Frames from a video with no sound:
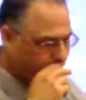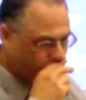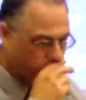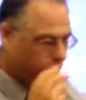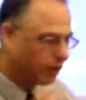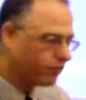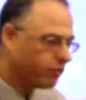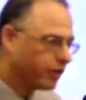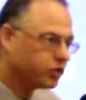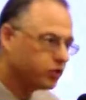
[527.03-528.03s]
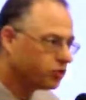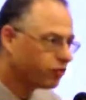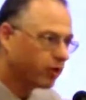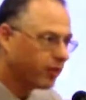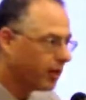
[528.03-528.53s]
You do that for about 2 to
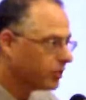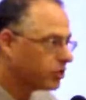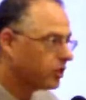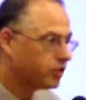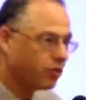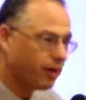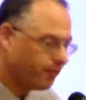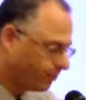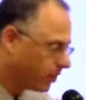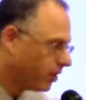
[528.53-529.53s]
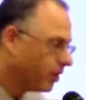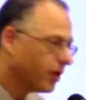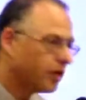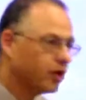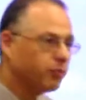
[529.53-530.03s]
3 minutes at a time,
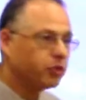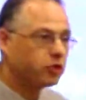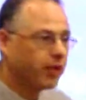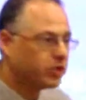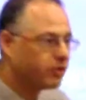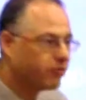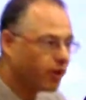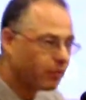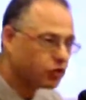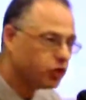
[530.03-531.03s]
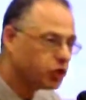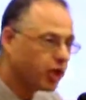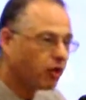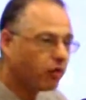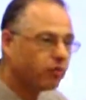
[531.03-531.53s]
and then you put some anti-inflammatory
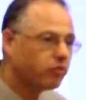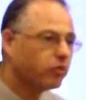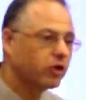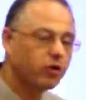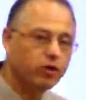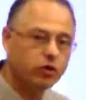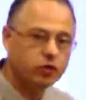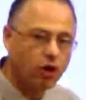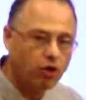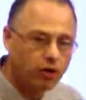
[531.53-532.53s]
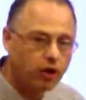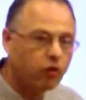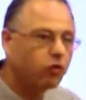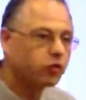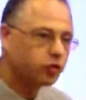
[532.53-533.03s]
gel on, or you can use arnica
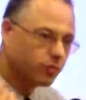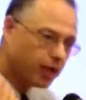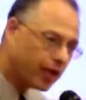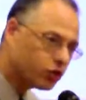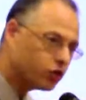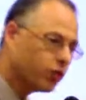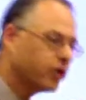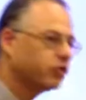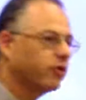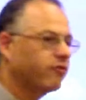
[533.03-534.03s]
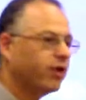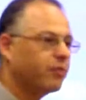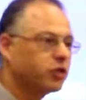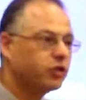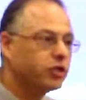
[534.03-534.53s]
or some natural
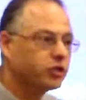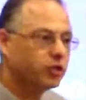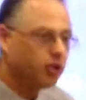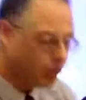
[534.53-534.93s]
anti-inflammatories.